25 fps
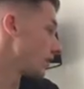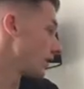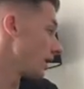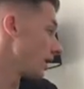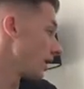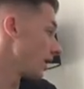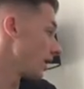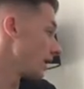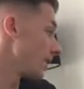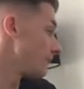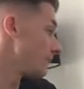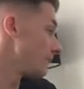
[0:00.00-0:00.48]

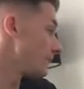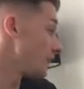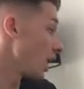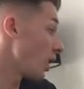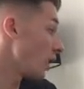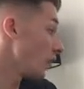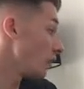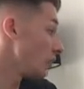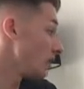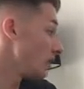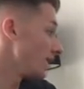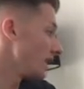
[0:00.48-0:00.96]
Not
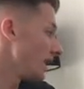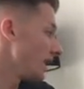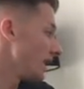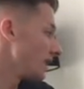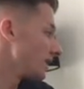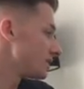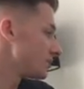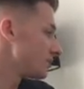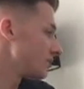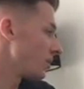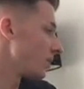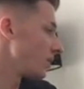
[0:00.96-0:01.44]
only
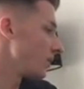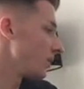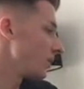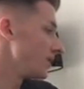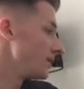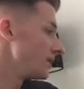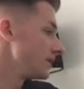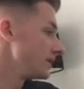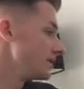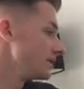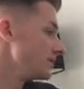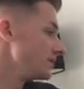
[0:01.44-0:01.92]
this, but
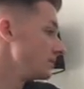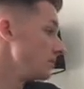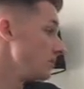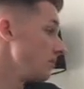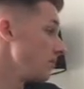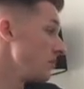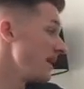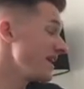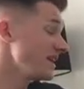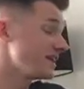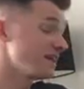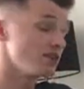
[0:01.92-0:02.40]

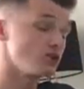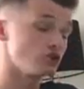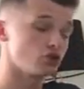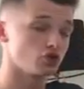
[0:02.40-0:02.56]
making